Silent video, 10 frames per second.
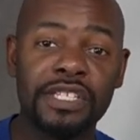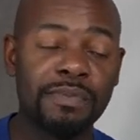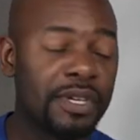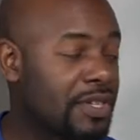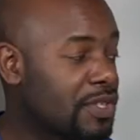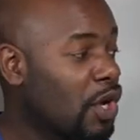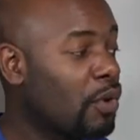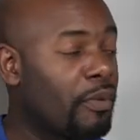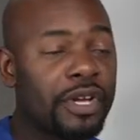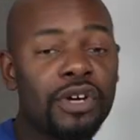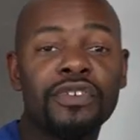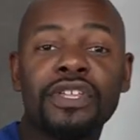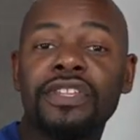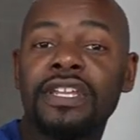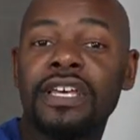speakers right over
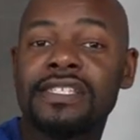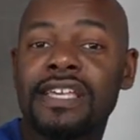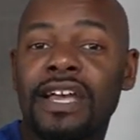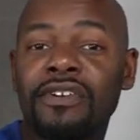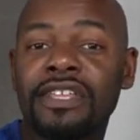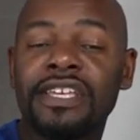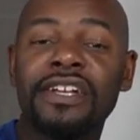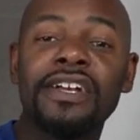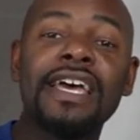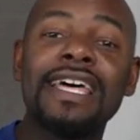there, that nice guy right there.